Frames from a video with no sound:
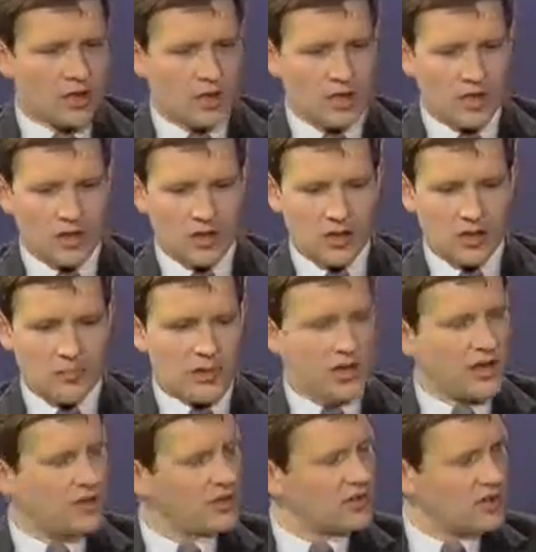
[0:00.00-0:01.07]
Uh, many
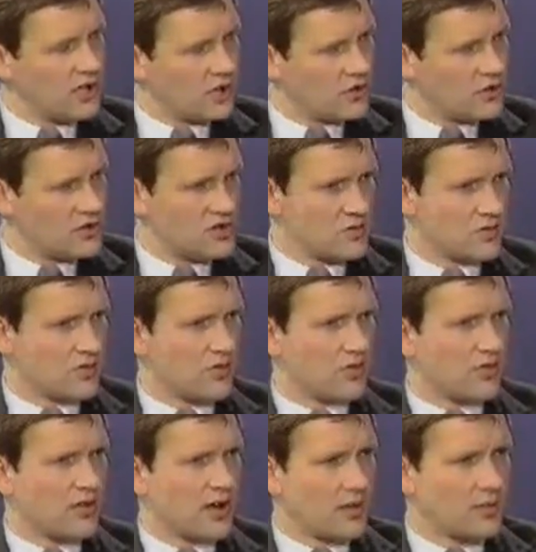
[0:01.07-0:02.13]
of the television
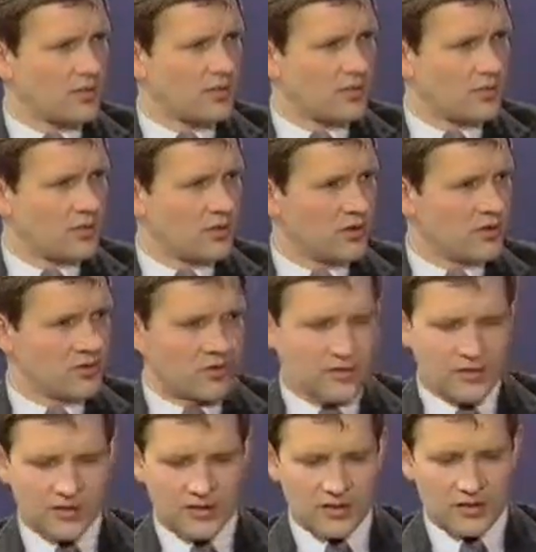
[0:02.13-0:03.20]
programs do
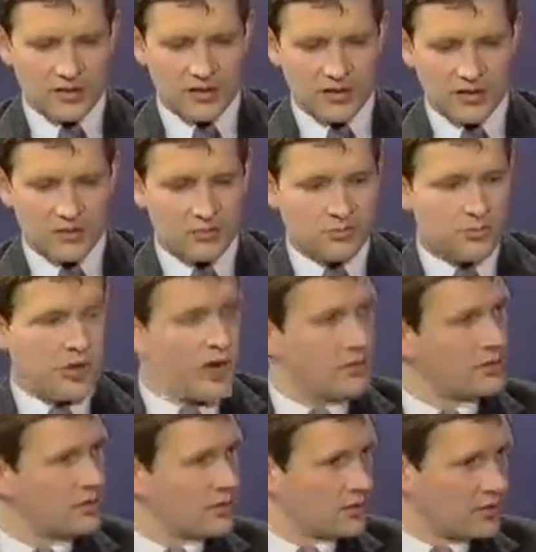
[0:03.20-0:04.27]
this, uh,
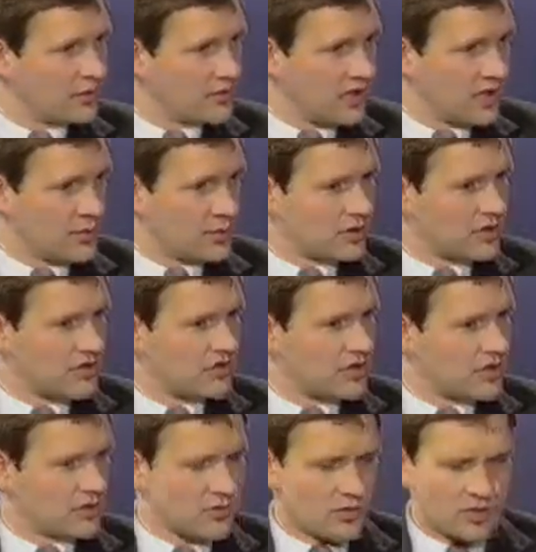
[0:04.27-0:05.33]
popular entertainment in
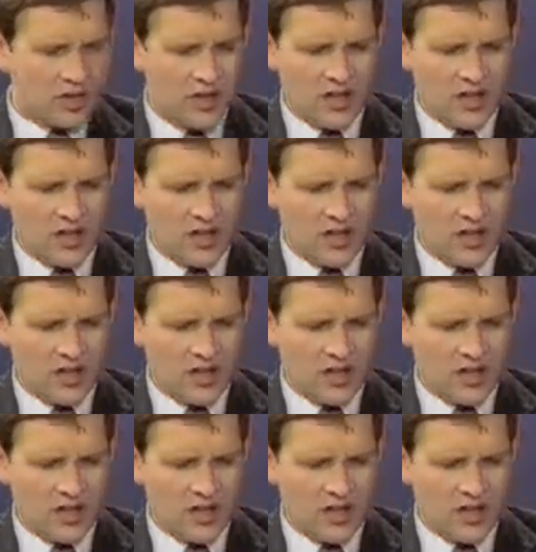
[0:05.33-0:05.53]
general.